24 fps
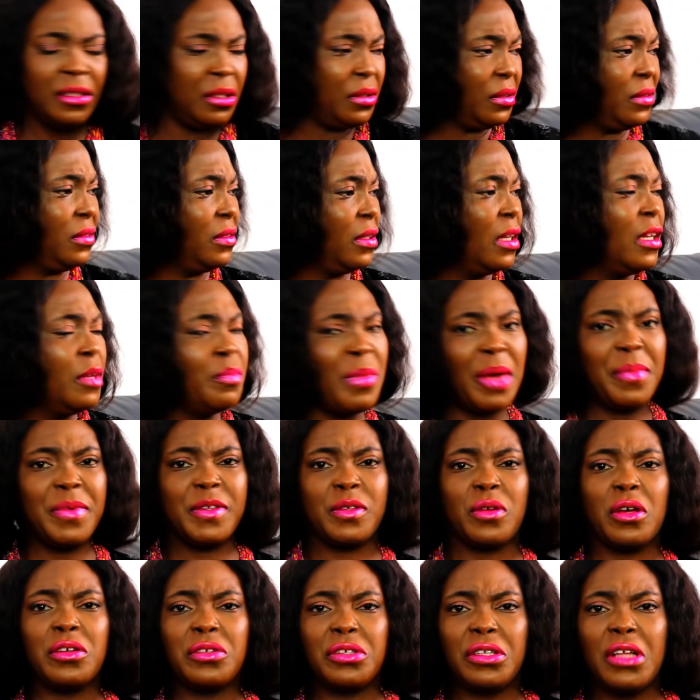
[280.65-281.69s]
No, maybe
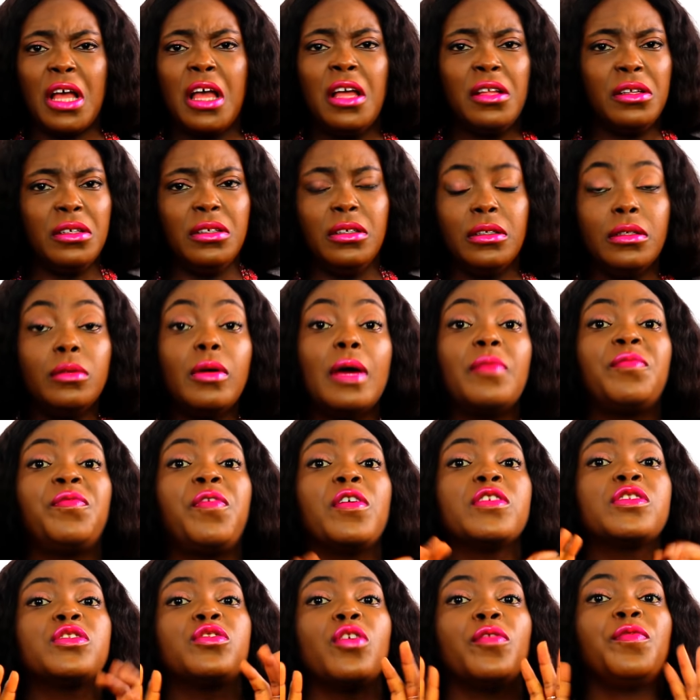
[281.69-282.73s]
it's because
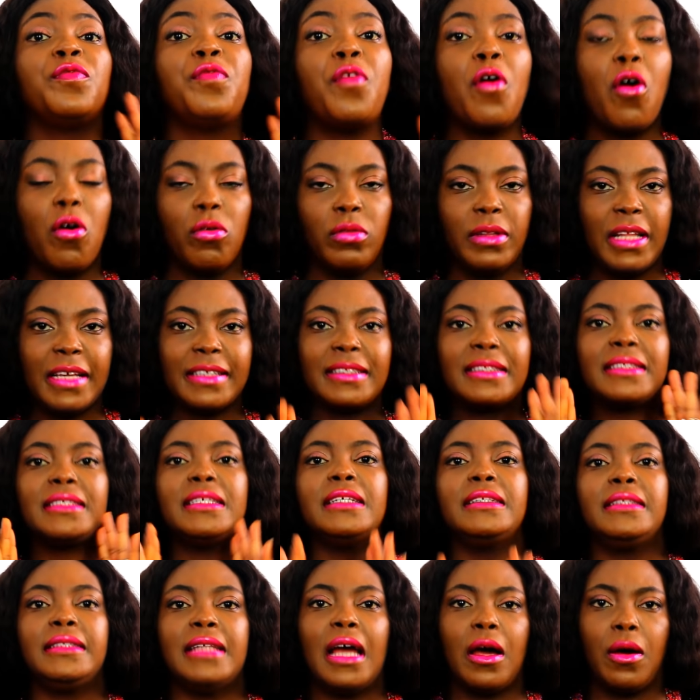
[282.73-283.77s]
first of all, they
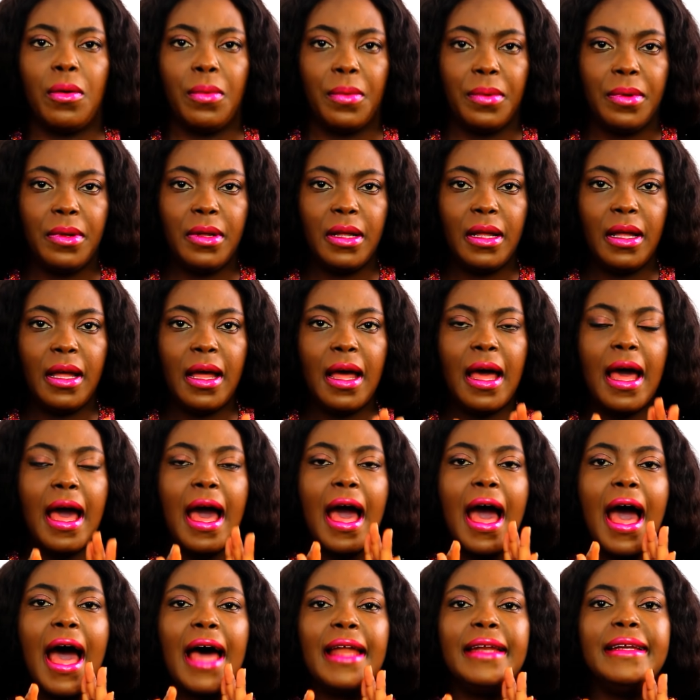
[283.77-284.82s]
sit down
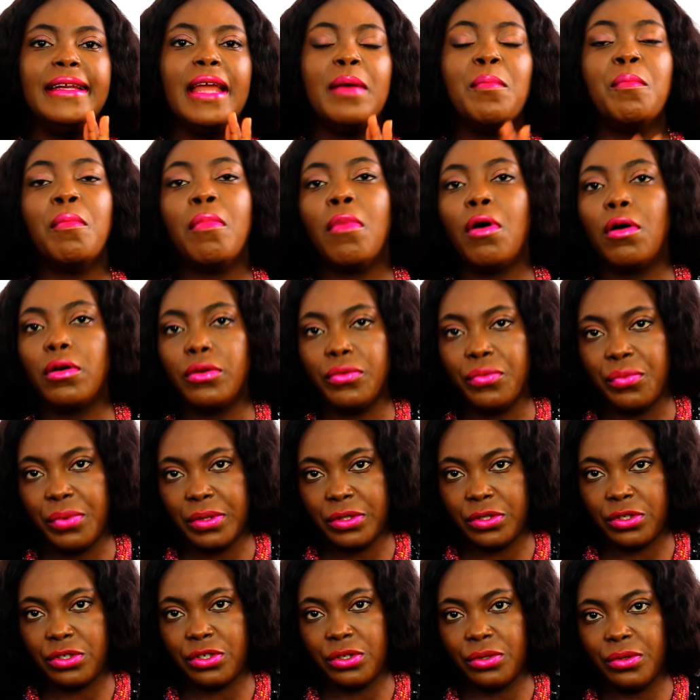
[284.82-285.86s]
and they mourn
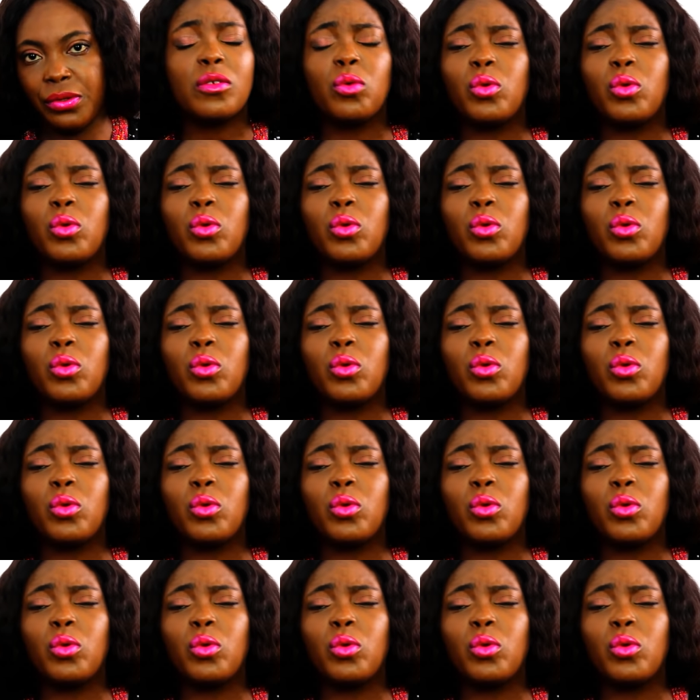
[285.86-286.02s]
with you.